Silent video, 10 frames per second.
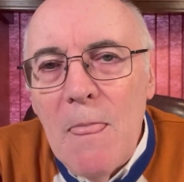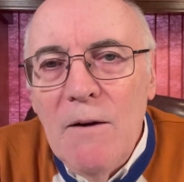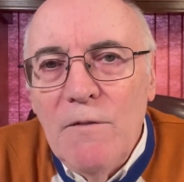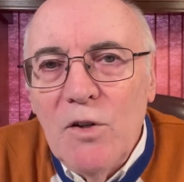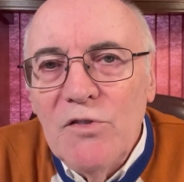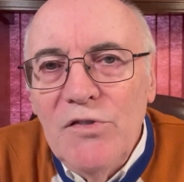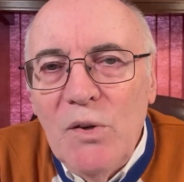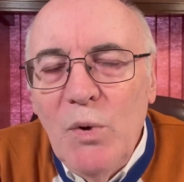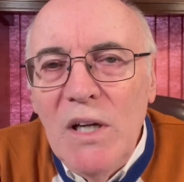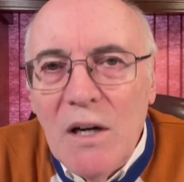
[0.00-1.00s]
Folks,
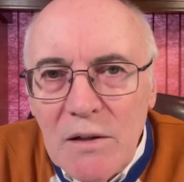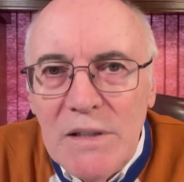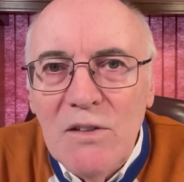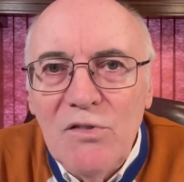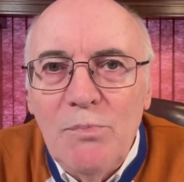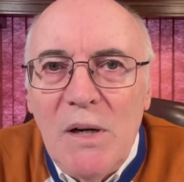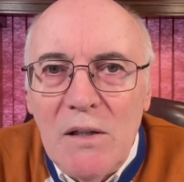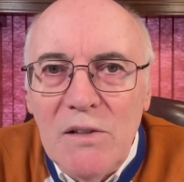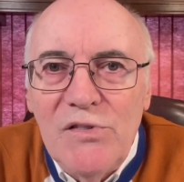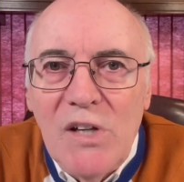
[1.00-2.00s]
we are in those
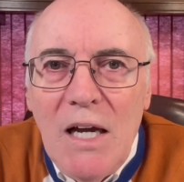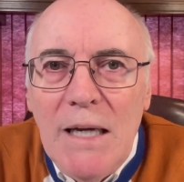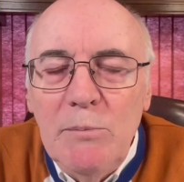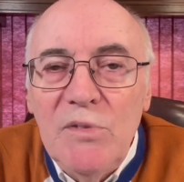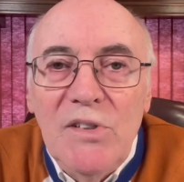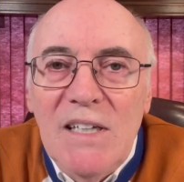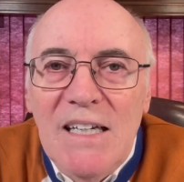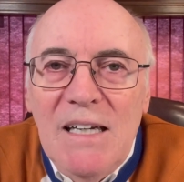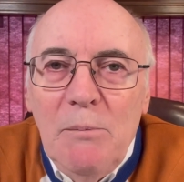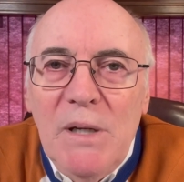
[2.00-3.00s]
perilous times
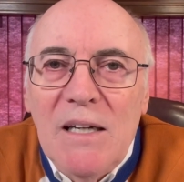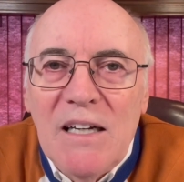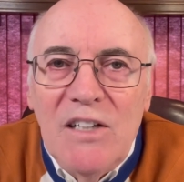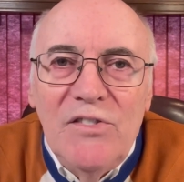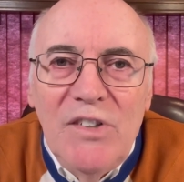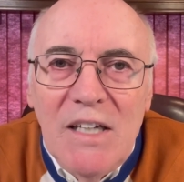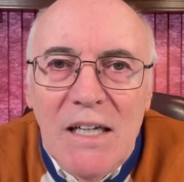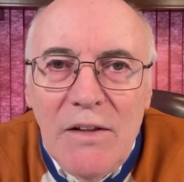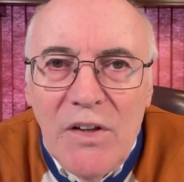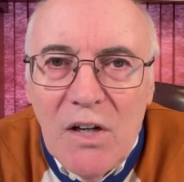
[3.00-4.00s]
because
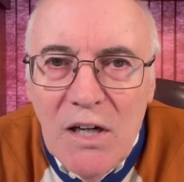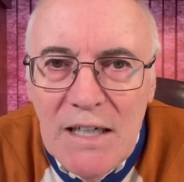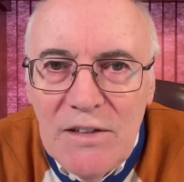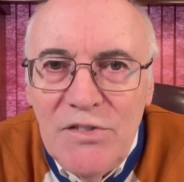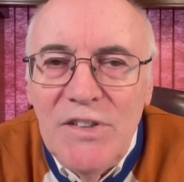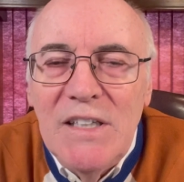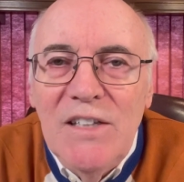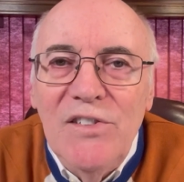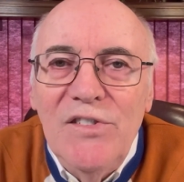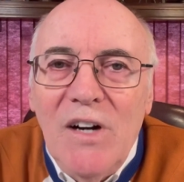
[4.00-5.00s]
the cause
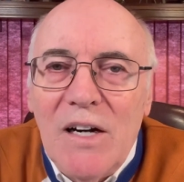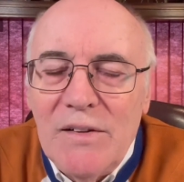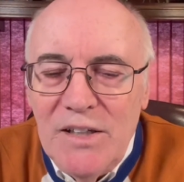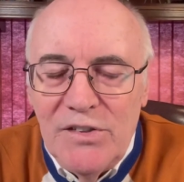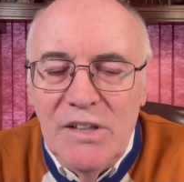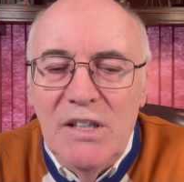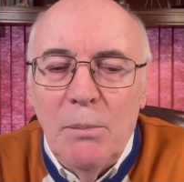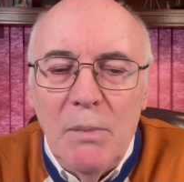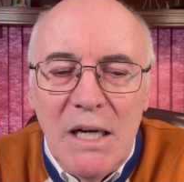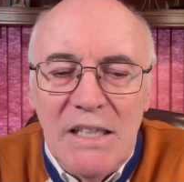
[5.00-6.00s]
are these
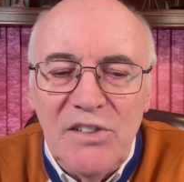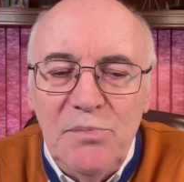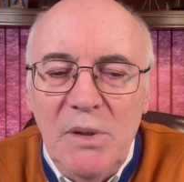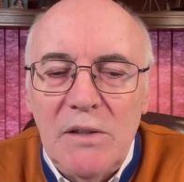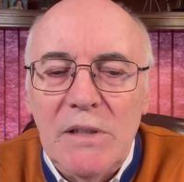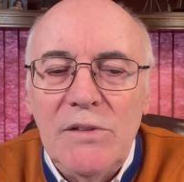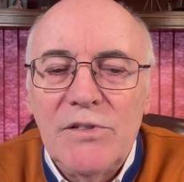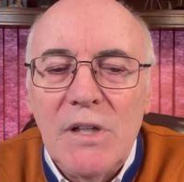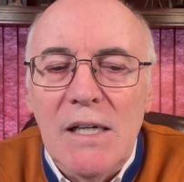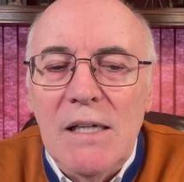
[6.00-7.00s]
demonic
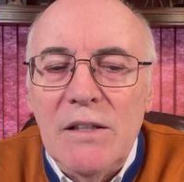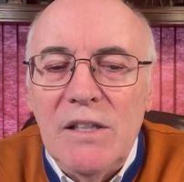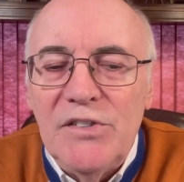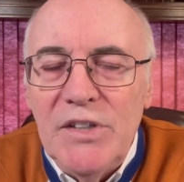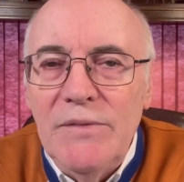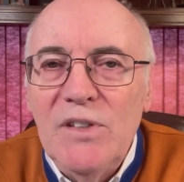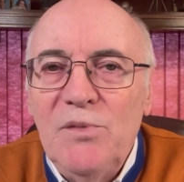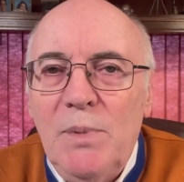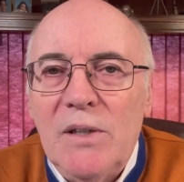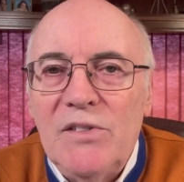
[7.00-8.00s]
spirits, deceiving
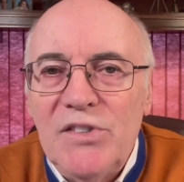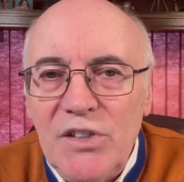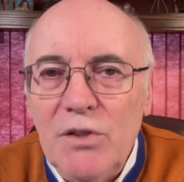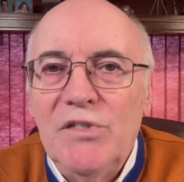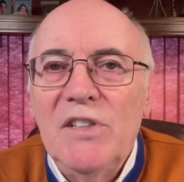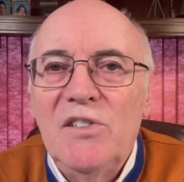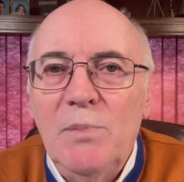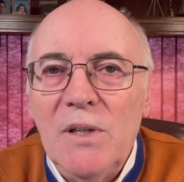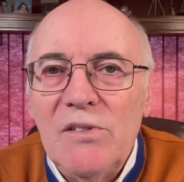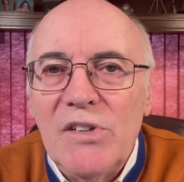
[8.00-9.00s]
spirits, seducing
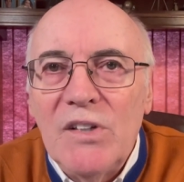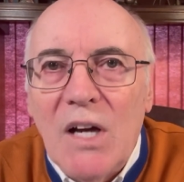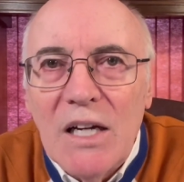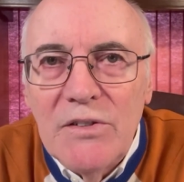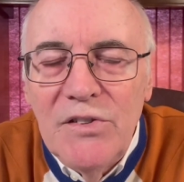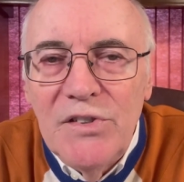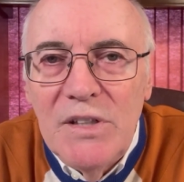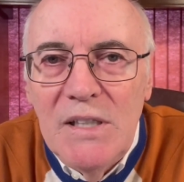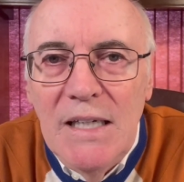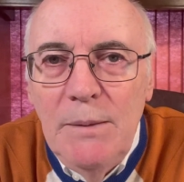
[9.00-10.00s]
spirits, and doctrines
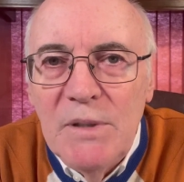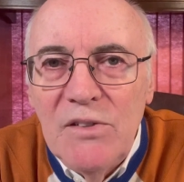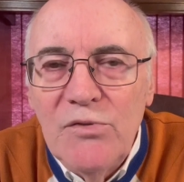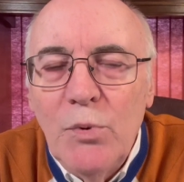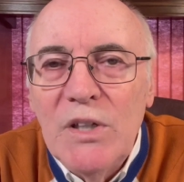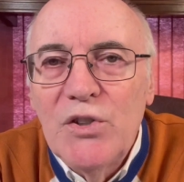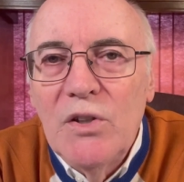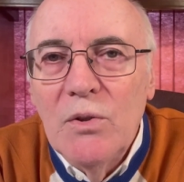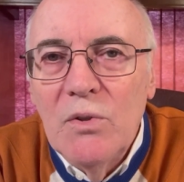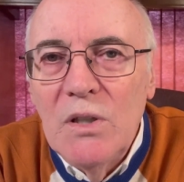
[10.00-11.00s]
of demons, which
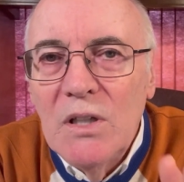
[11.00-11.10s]
the